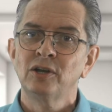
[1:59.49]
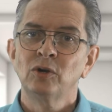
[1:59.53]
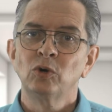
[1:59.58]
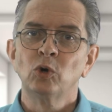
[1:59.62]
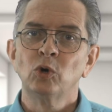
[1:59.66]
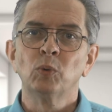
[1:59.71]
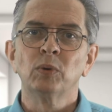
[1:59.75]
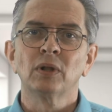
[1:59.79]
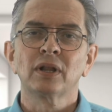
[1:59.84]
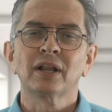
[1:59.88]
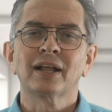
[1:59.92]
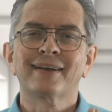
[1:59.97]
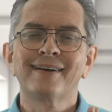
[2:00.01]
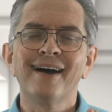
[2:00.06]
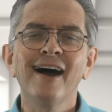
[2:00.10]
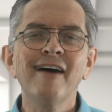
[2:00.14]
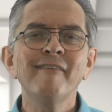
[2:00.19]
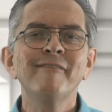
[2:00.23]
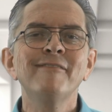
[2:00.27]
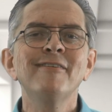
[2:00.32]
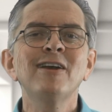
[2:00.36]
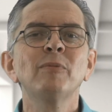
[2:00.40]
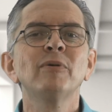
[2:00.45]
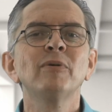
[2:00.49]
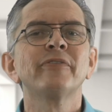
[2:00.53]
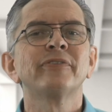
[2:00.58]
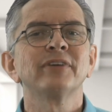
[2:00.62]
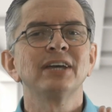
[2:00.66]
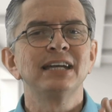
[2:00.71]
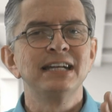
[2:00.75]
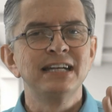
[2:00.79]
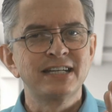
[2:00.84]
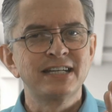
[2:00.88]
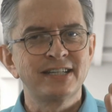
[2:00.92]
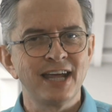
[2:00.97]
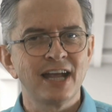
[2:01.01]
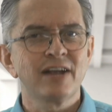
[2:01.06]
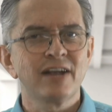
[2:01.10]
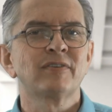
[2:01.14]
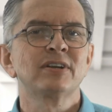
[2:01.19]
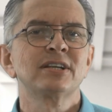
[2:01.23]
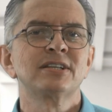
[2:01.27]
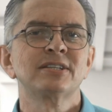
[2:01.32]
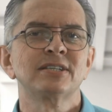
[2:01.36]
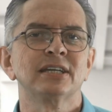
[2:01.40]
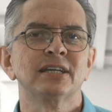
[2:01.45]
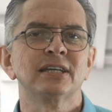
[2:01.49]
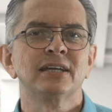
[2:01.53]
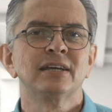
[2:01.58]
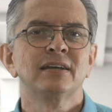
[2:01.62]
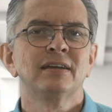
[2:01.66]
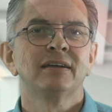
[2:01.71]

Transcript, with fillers: who will govern with integrity,